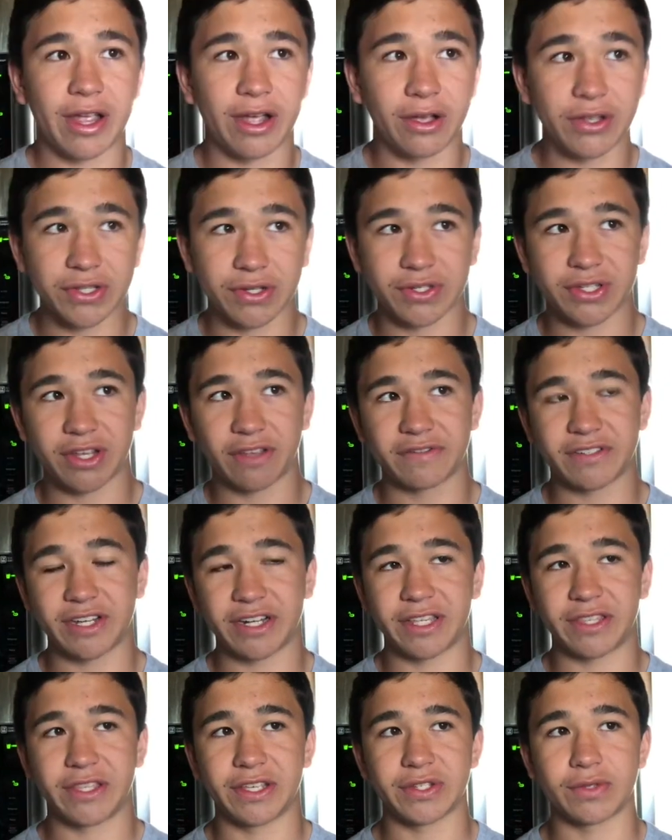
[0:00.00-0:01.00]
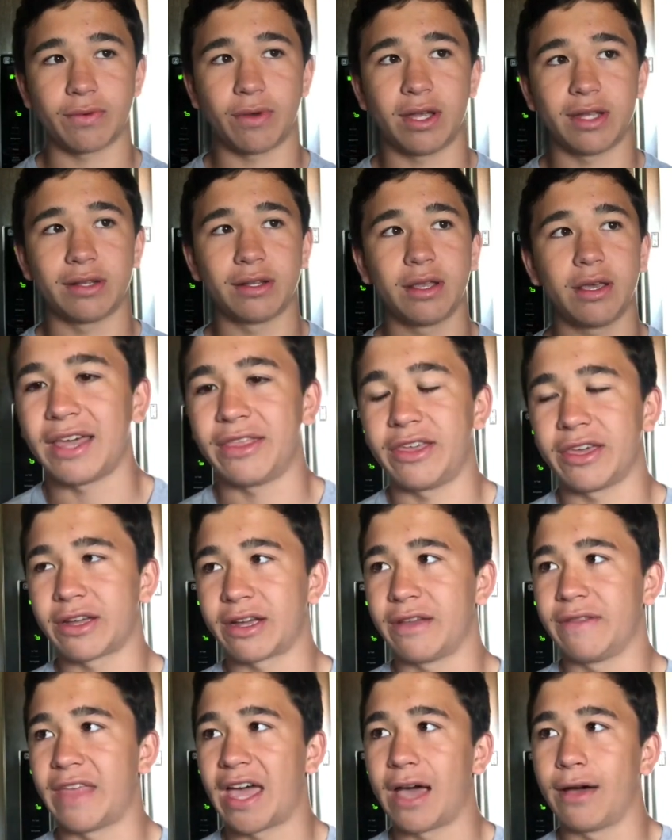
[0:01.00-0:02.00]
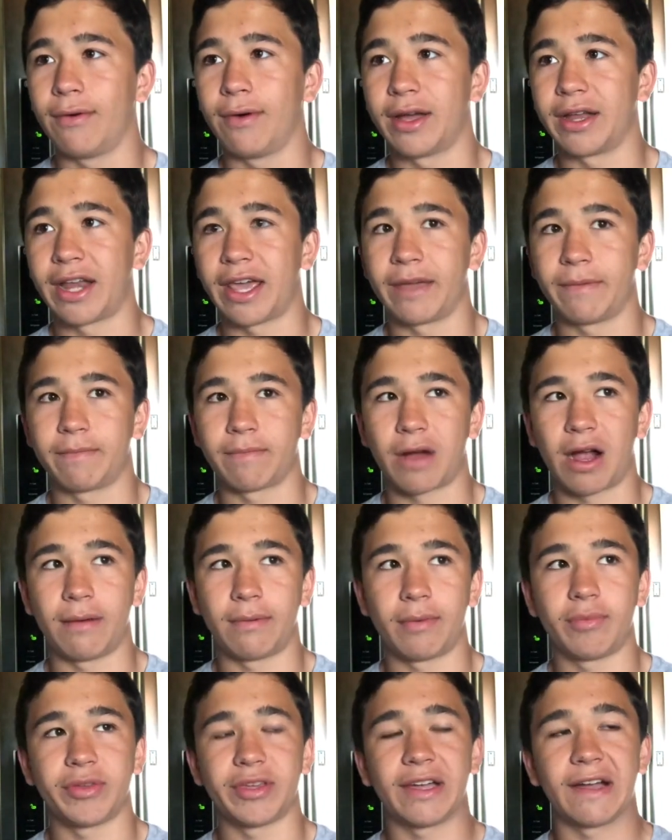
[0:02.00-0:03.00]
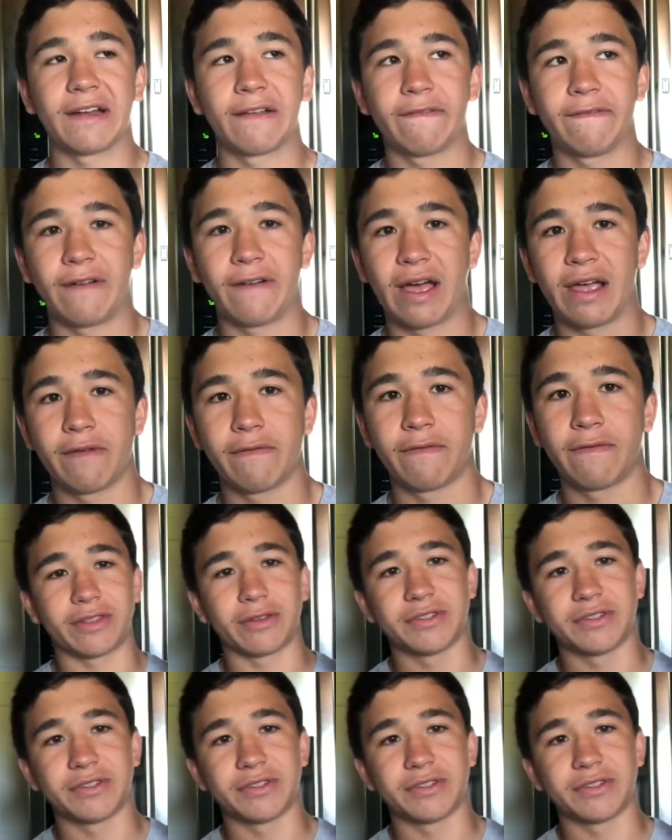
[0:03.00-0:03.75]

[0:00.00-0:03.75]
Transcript: I also self-studied this one. I think on that one I probably got a 5.